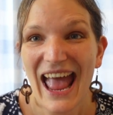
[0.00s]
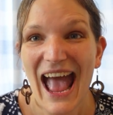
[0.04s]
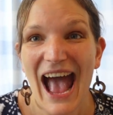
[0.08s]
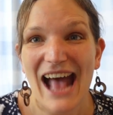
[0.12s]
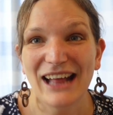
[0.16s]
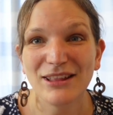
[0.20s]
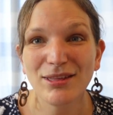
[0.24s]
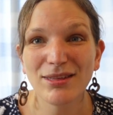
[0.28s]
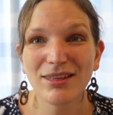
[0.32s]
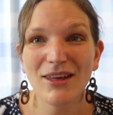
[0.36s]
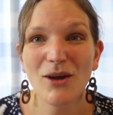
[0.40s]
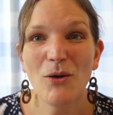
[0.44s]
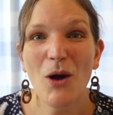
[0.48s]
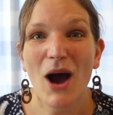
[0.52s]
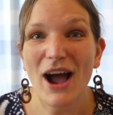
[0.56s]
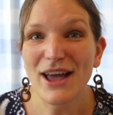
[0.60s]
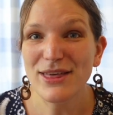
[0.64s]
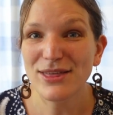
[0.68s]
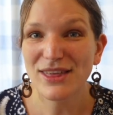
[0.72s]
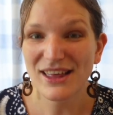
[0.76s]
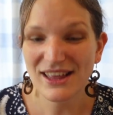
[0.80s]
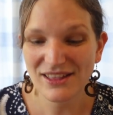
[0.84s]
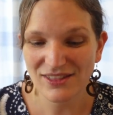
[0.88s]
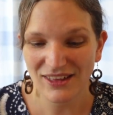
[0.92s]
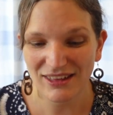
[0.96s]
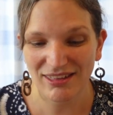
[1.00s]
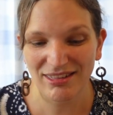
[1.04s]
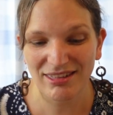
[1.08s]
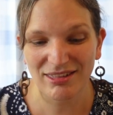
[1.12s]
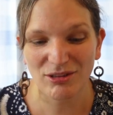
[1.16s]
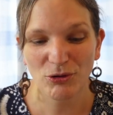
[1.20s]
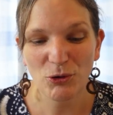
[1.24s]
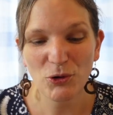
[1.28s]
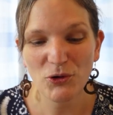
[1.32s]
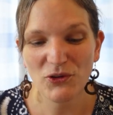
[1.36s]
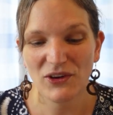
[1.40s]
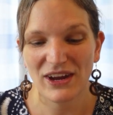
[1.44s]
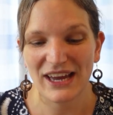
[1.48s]
And so I think this
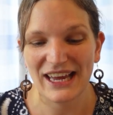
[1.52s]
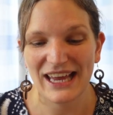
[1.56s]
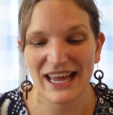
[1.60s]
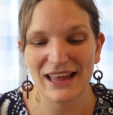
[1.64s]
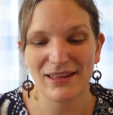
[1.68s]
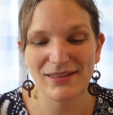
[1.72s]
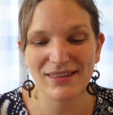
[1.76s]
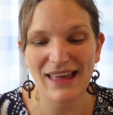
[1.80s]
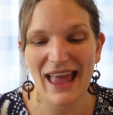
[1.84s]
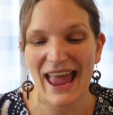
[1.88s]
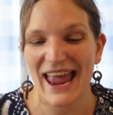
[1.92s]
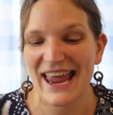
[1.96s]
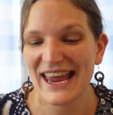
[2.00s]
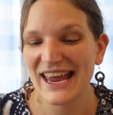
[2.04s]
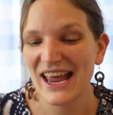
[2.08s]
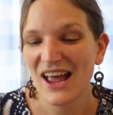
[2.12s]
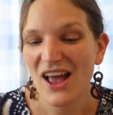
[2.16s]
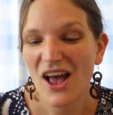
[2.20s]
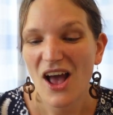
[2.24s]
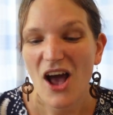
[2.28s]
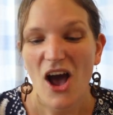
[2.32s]
story is a